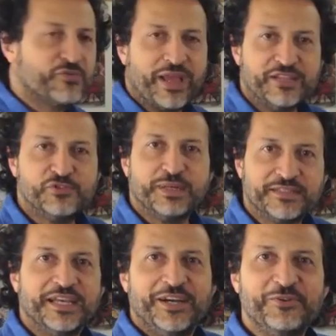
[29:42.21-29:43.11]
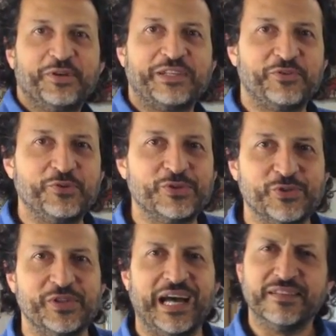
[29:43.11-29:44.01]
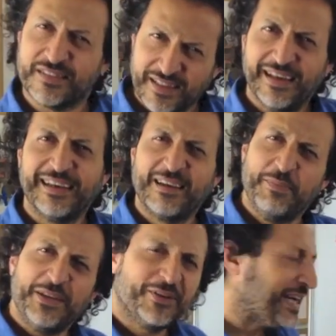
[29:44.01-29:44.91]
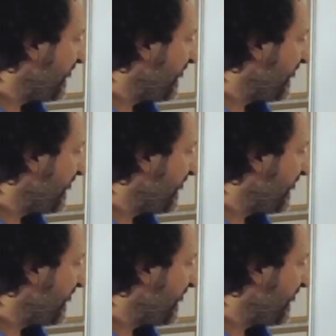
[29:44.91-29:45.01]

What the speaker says: strange, but you'll get used to that. Capito,